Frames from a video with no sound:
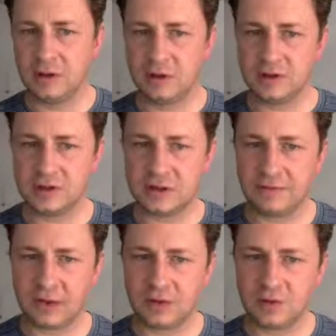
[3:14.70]
and save
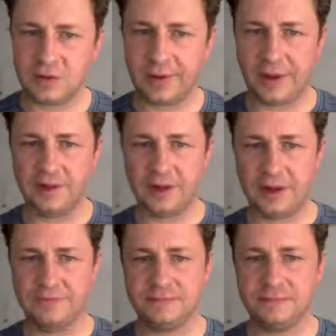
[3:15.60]
that toolpath,
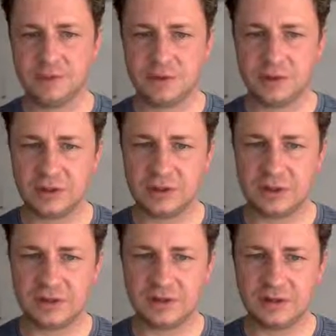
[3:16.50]
right? So we can
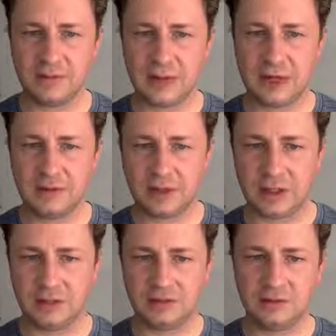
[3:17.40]
save it manually.